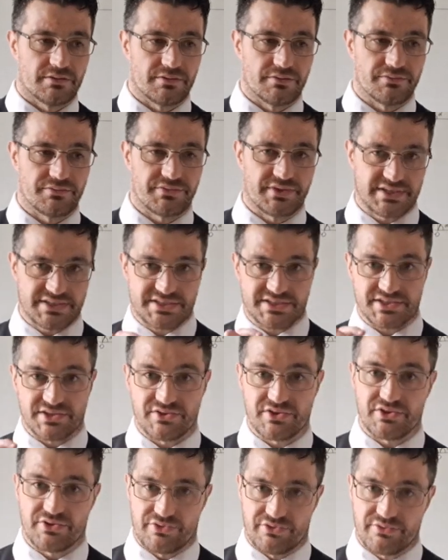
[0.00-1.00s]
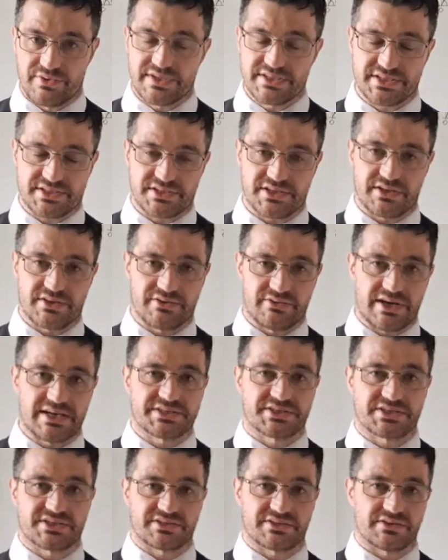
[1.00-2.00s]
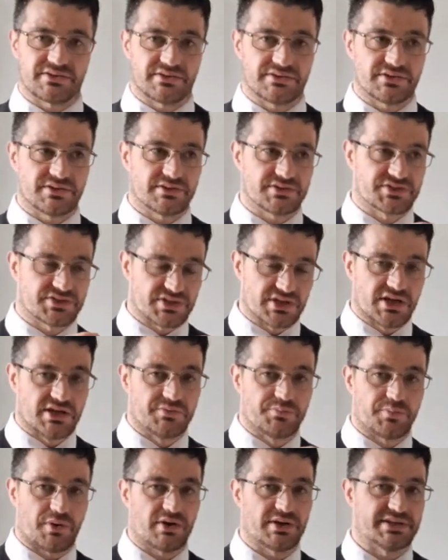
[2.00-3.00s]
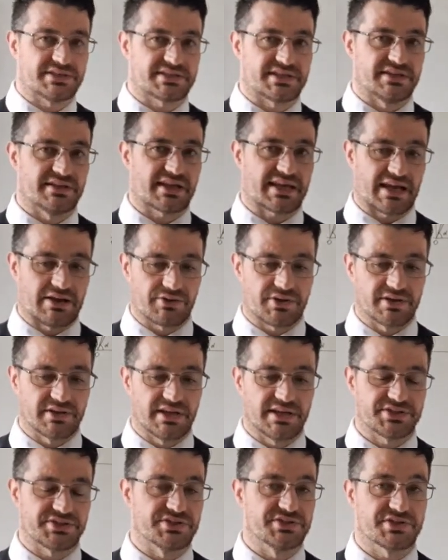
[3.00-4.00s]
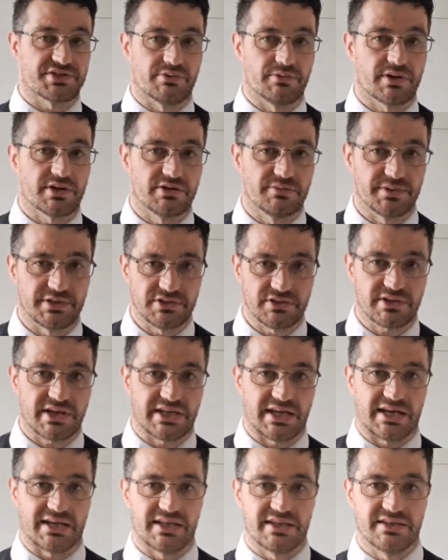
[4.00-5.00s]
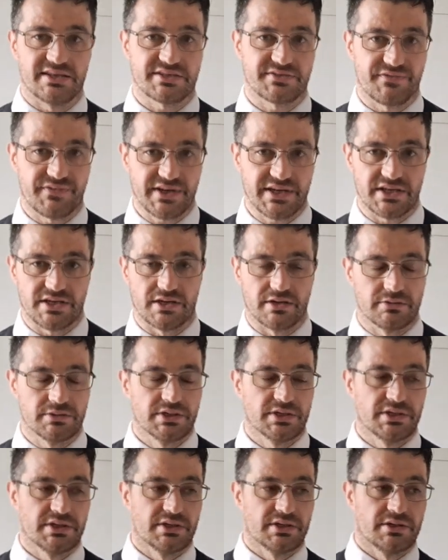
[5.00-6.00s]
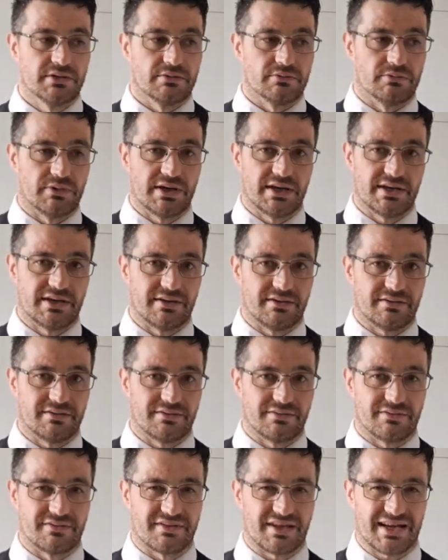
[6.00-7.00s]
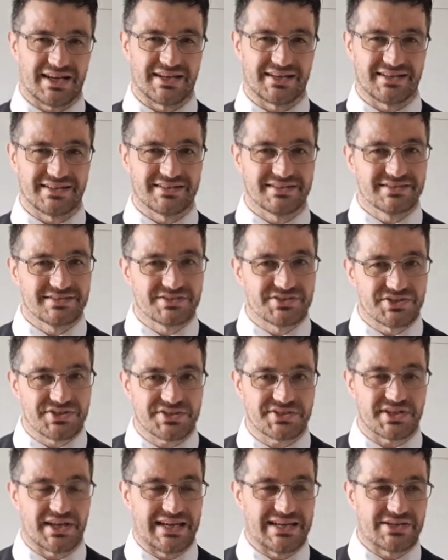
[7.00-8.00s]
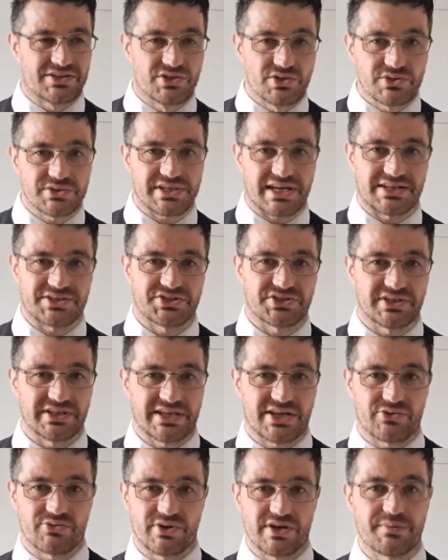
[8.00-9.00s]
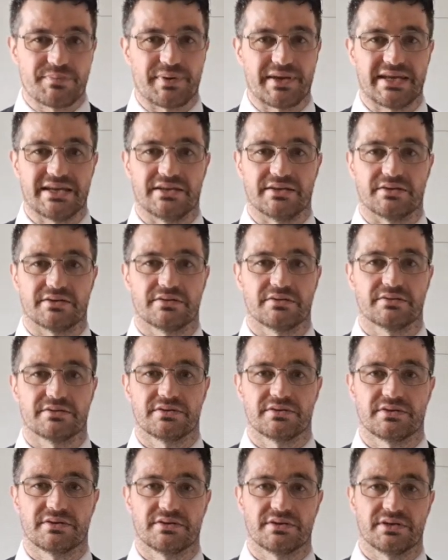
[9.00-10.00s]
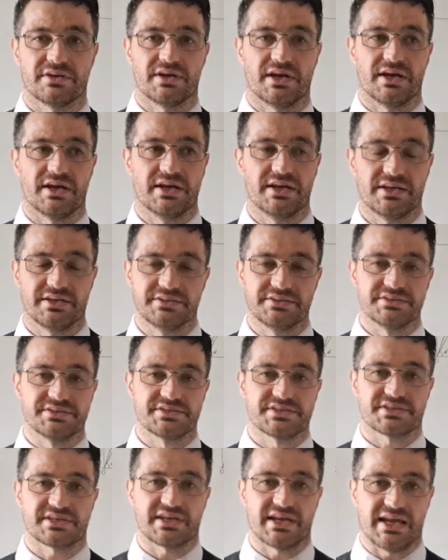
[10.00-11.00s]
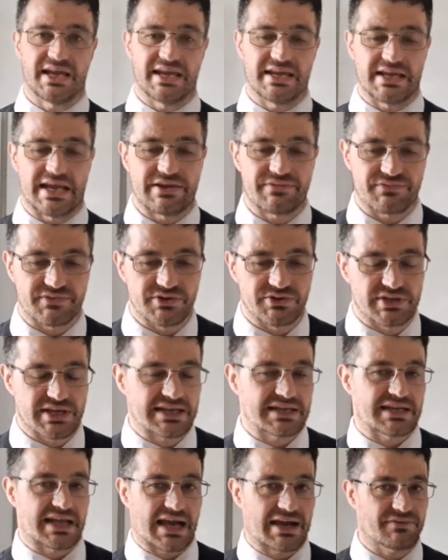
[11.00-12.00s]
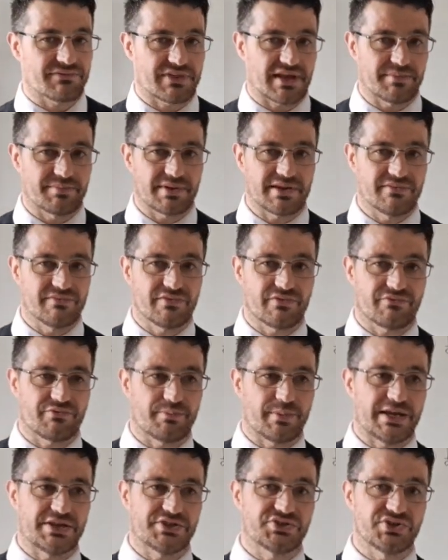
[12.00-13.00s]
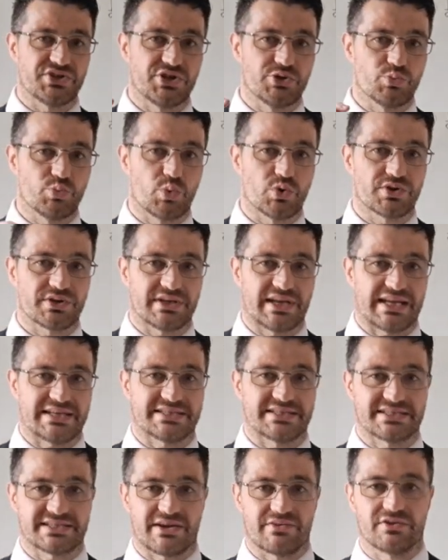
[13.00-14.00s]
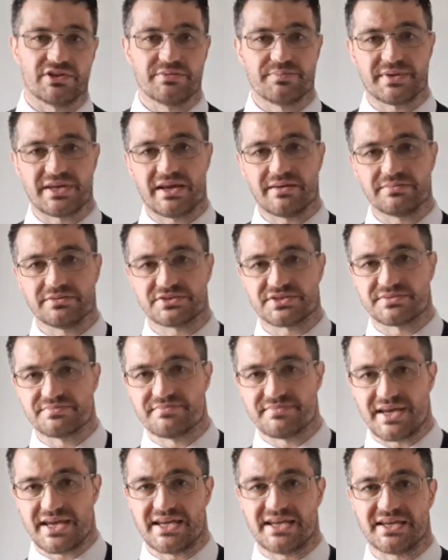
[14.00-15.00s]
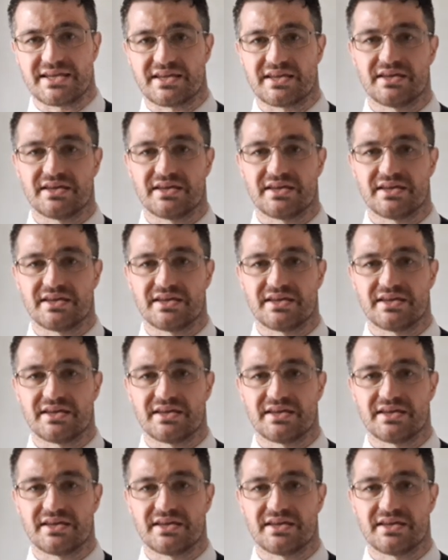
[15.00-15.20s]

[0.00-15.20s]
There are certain points in the calculations that we're going to be looking at in this video where it does actually creep in. And if you didn't have that bit of information, you wouldn't necessarily be able to make